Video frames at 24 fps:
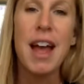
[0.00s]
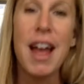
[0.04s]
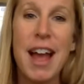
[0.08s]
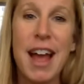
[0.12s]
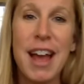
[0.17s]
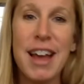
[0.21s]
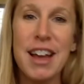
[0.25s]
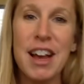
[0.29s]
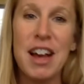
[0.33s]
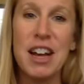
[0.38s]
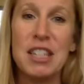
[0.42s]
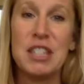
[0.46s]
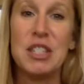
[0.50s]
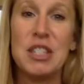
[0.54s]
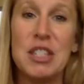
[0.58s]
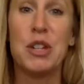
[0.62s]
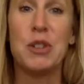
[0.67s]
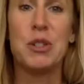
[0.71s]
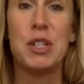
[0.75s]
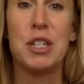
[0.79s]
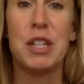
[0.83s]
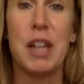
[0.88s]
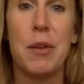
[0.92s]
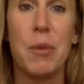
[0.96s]
Hey guys,
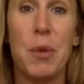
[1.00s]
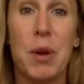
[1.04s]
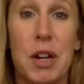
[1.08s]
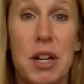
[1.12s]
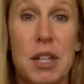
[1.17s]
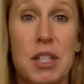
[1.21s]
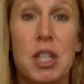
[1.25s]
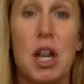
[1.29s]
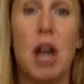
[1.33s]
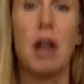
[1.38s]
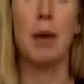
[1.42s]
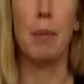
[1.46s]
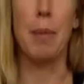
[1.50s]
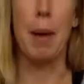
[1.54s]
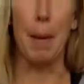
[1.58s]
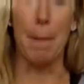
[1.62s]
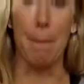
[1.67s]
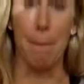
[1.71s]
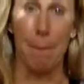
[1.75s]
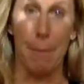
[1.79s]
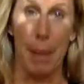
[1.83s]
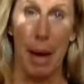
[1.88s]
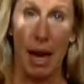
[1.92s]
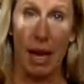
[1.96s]
so today we're going to talk
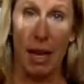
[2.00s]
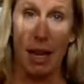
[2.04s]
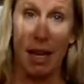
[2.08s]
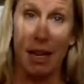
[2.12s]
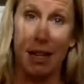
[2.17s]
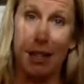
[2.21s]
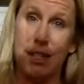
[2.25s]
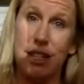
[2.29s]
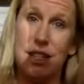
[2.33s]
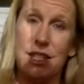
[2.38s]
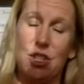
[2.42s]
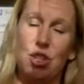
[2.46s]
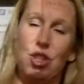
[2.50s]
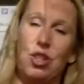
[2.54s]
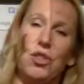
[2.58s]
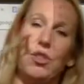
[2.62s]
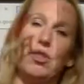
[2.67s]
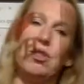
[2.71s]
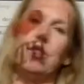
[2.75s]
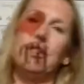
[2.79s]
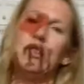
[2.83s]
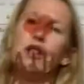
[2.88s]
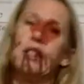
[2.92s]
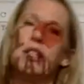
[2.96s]
about
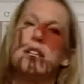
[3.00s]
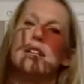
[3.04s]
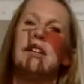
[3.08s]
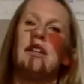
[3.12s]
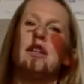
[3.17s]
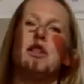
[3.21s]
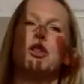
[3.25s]
biconditionals.